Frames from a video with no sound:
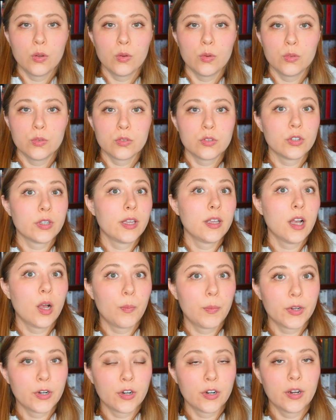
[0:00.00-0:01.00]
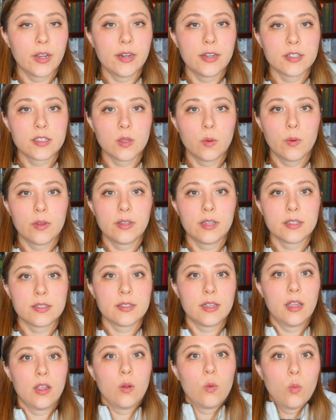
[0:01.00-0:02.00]
who's looking up at her and is the one that's
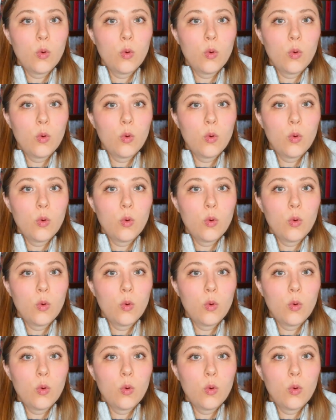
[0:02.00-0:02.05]
saying,